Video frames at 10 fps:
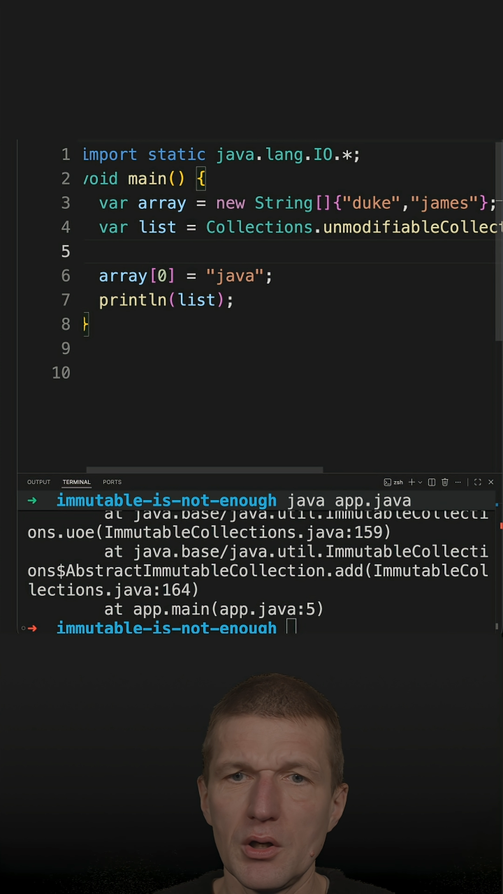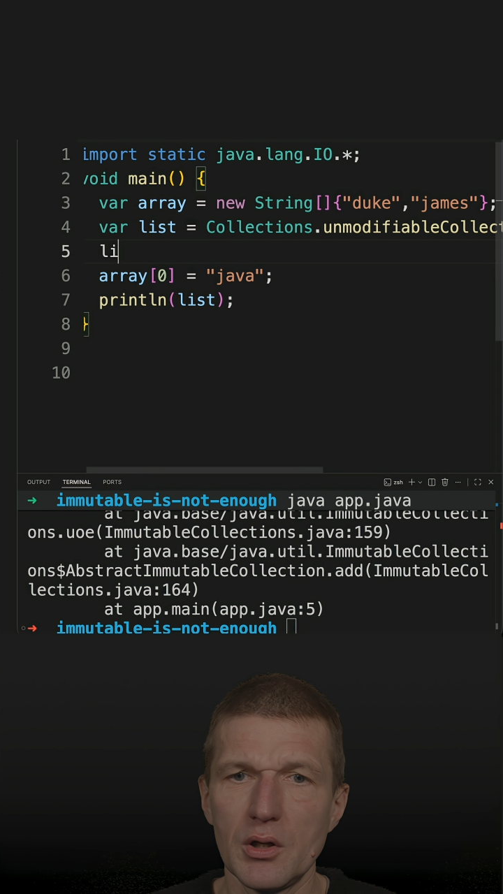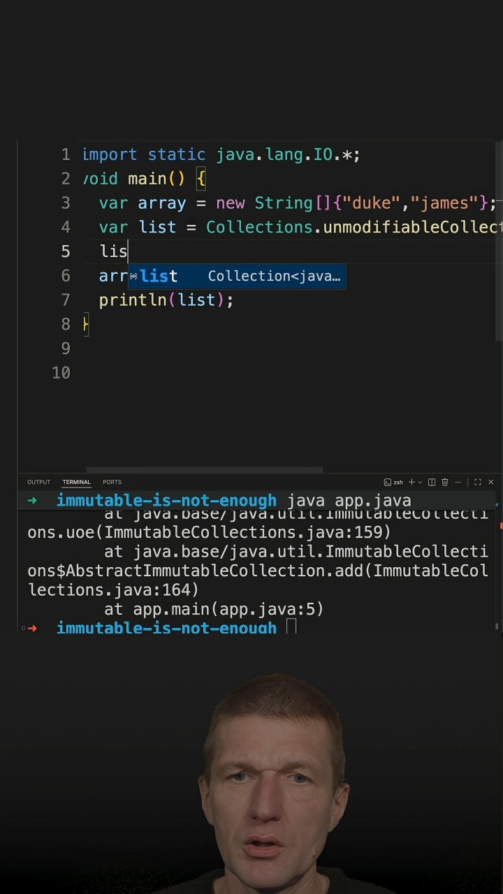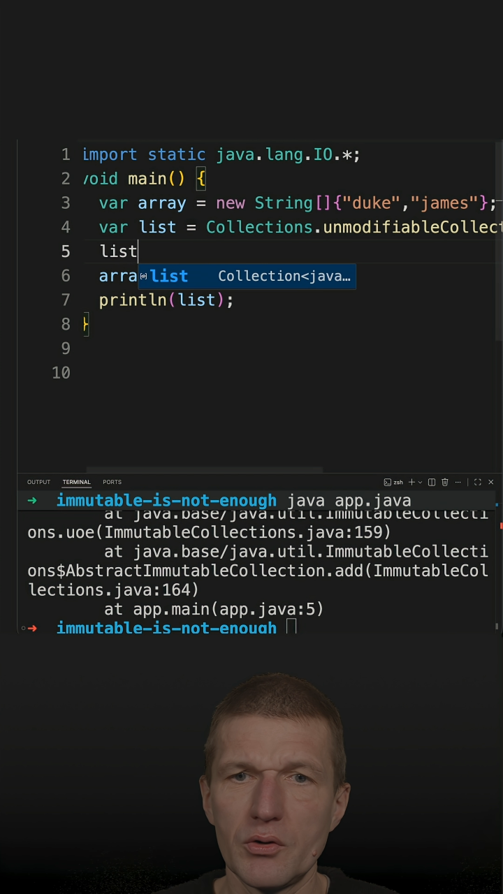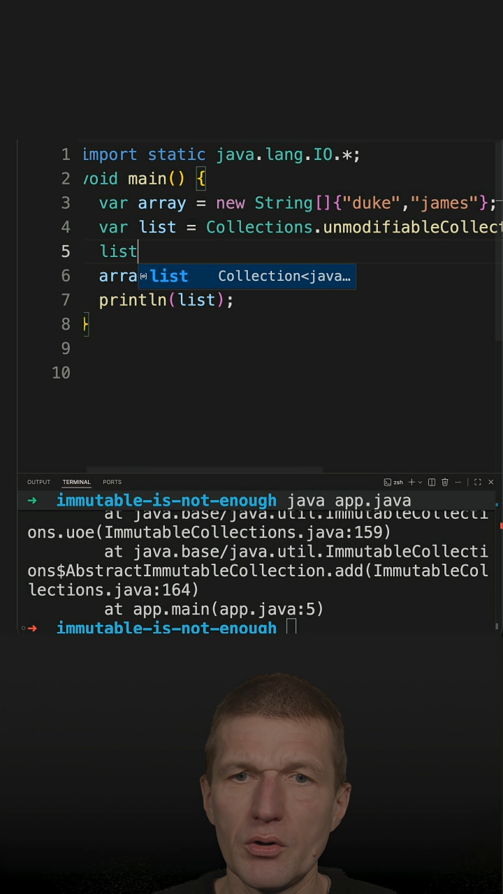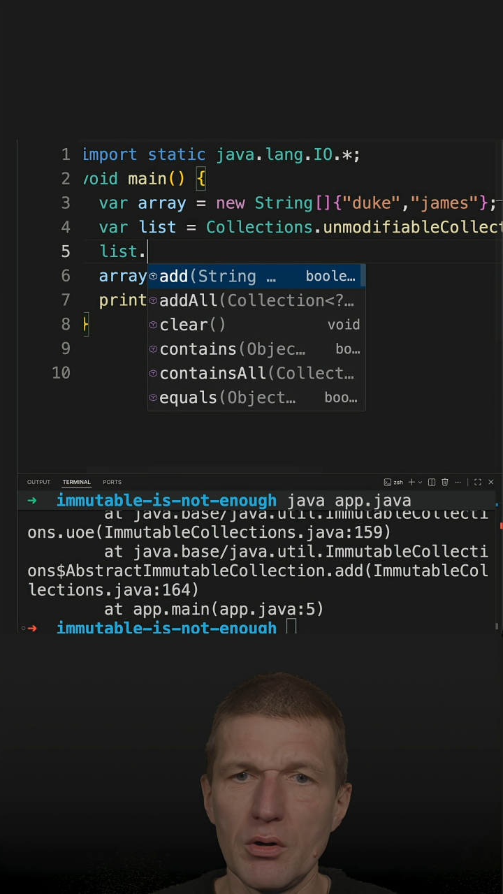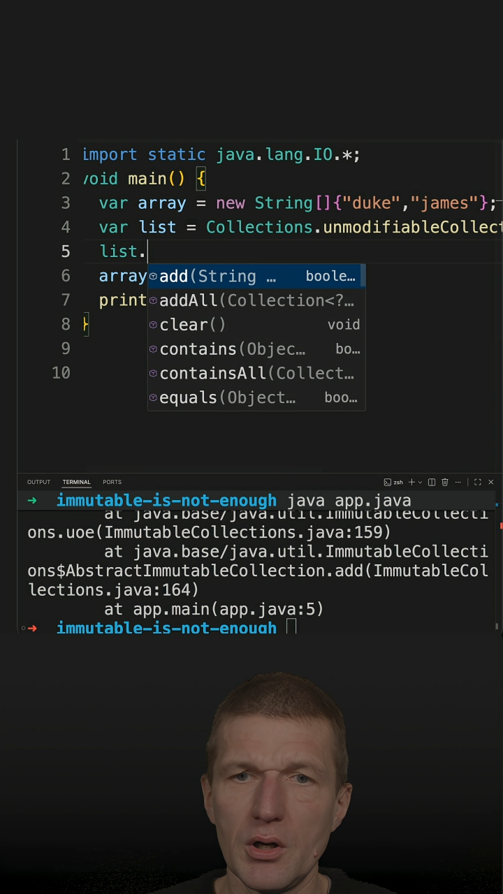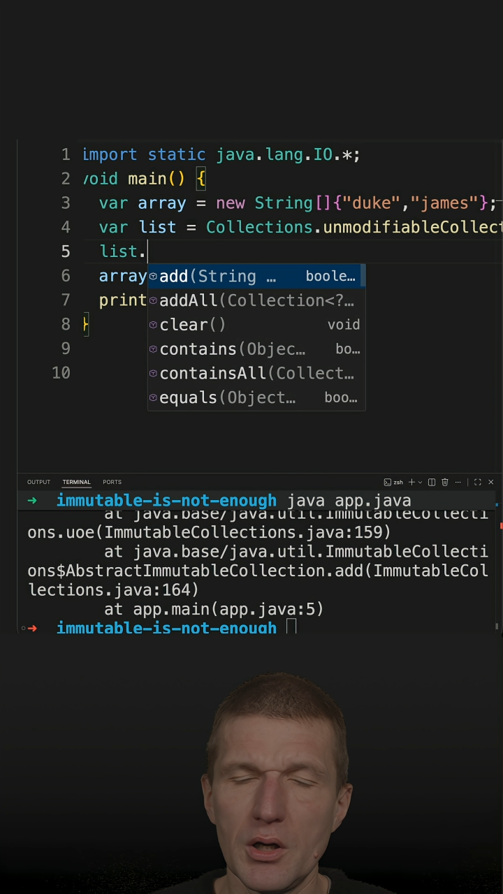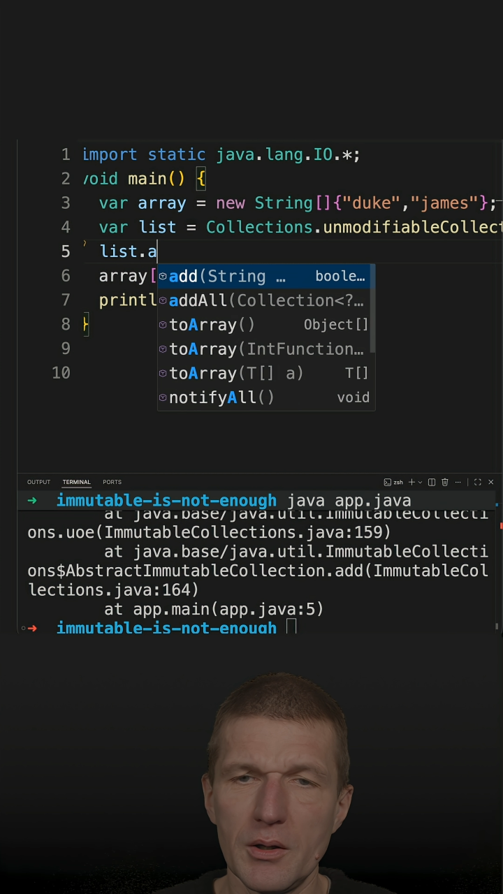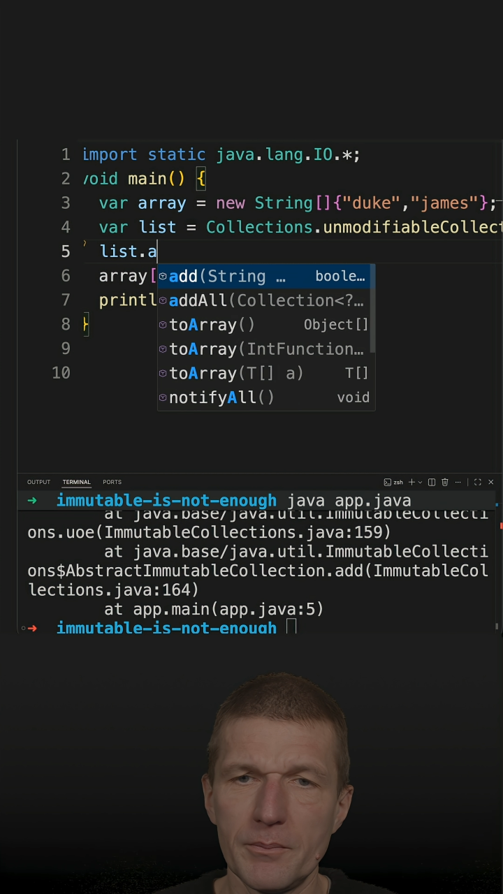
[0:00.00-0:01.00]
So
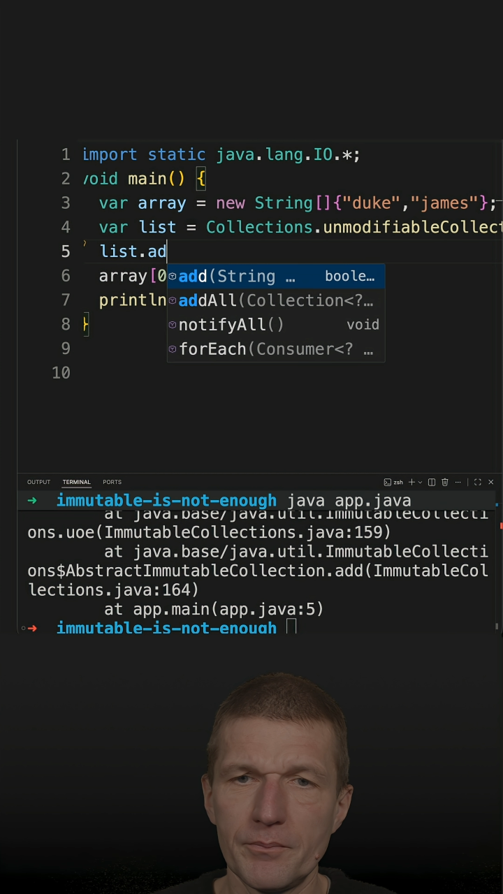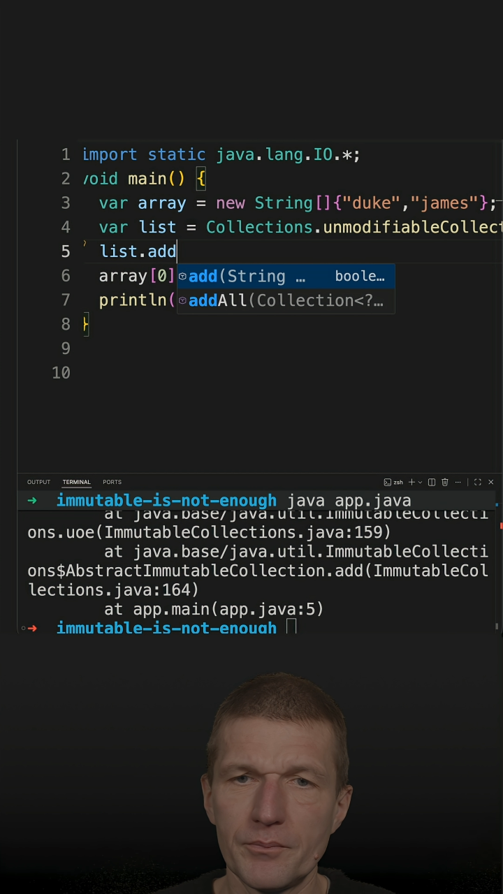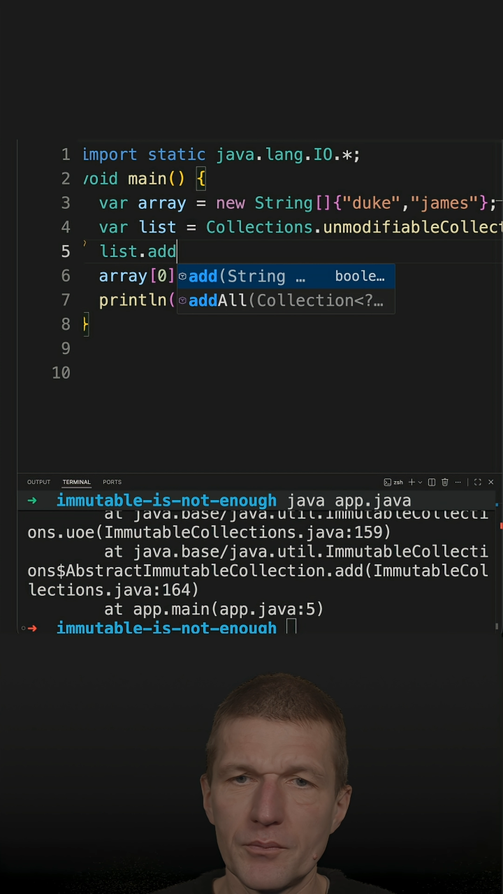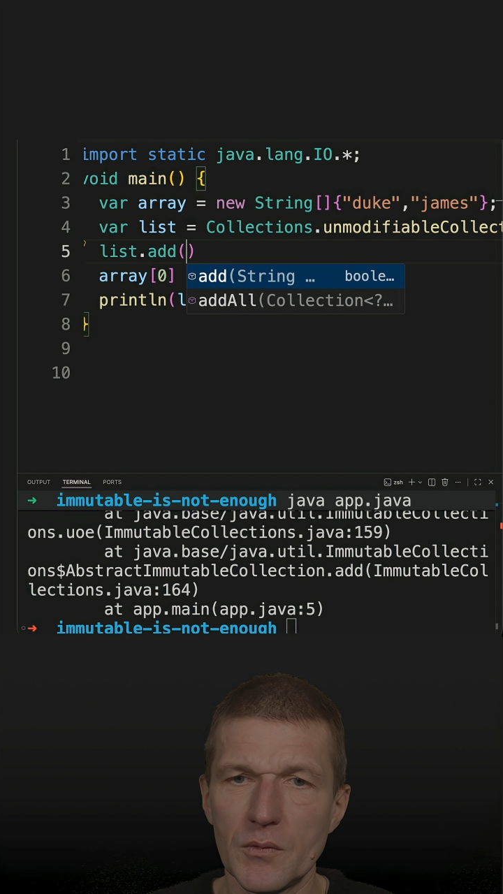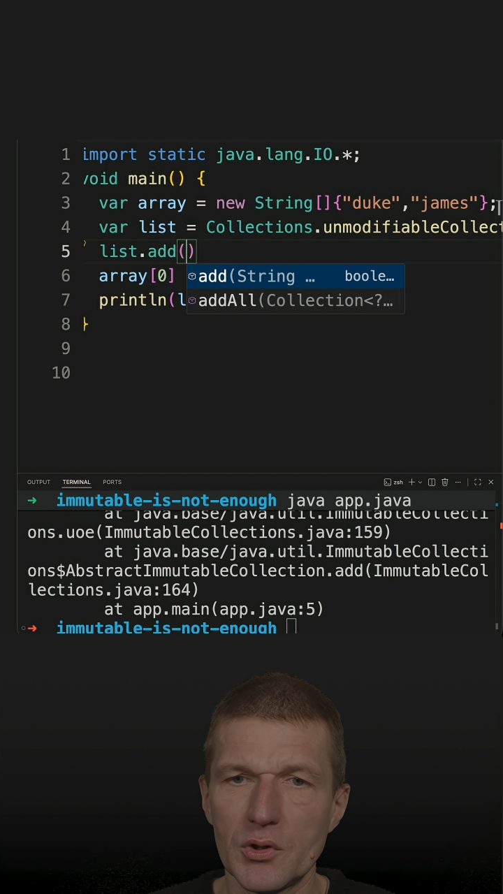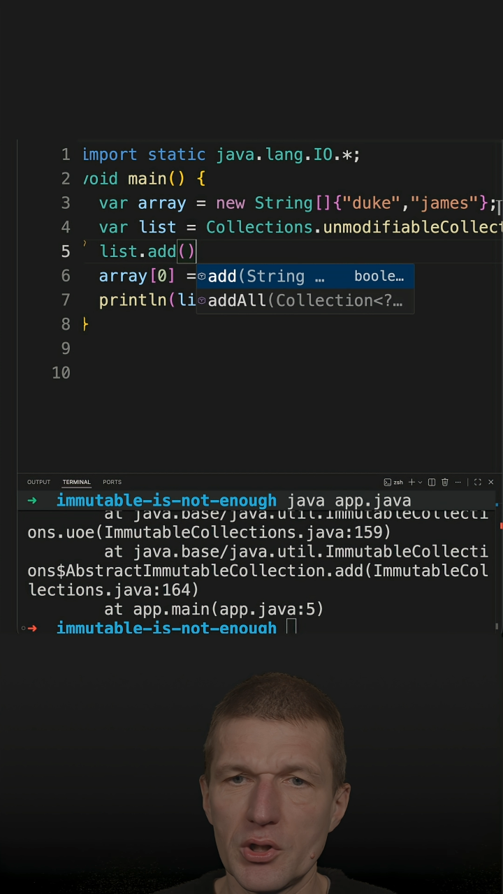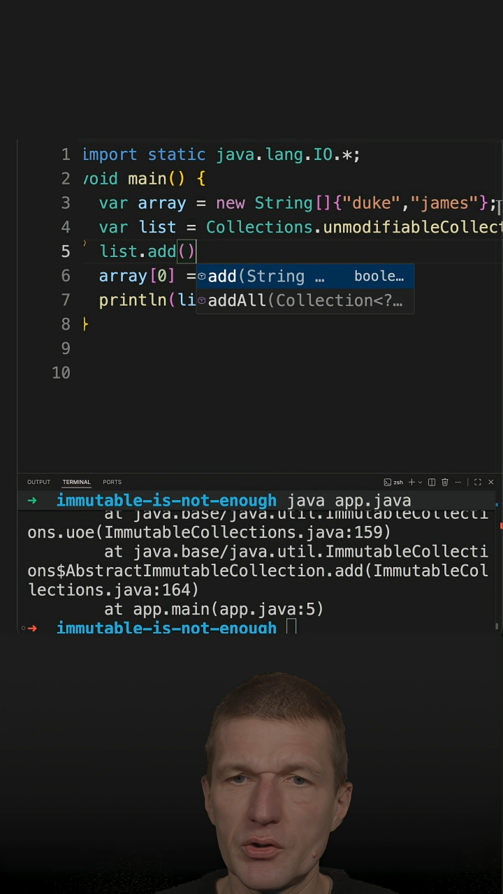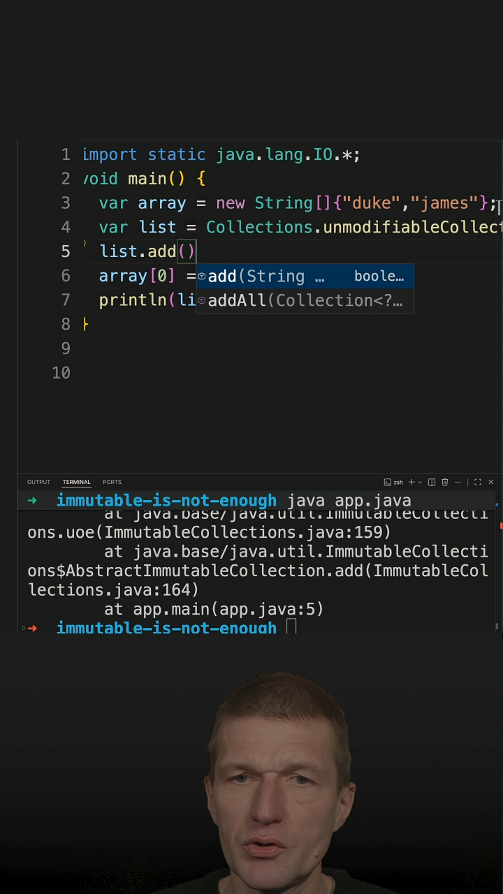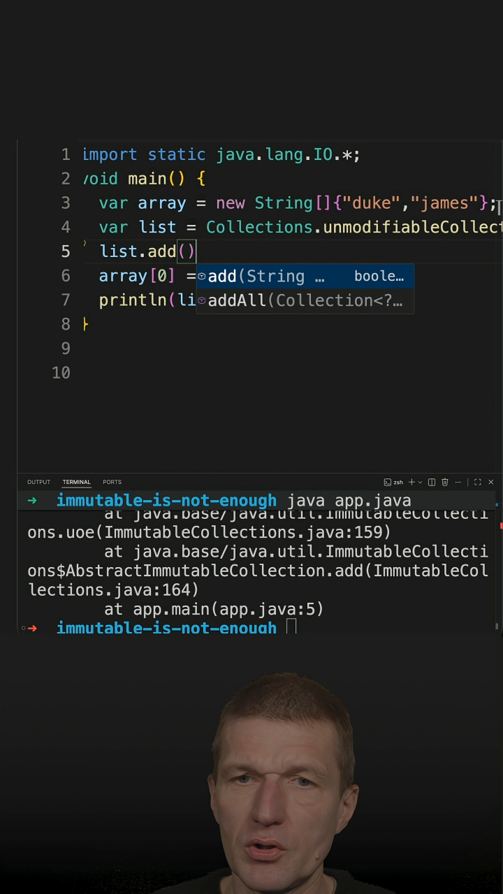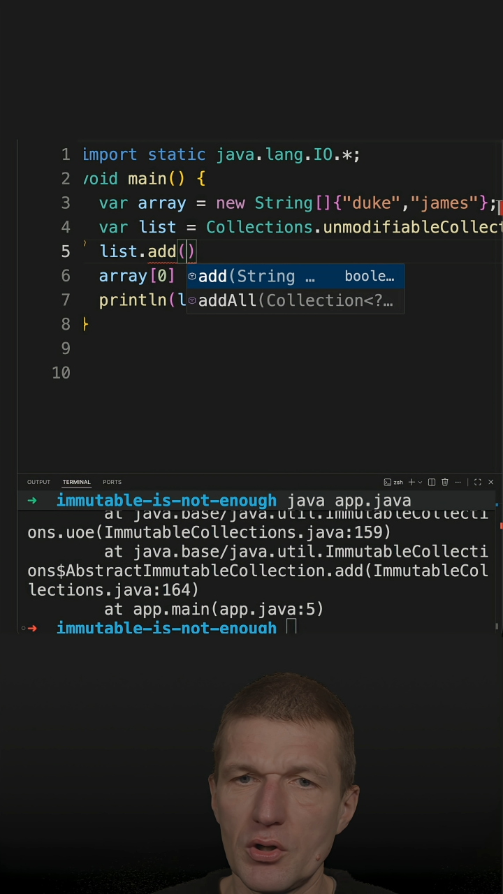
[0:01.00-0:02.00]
um, just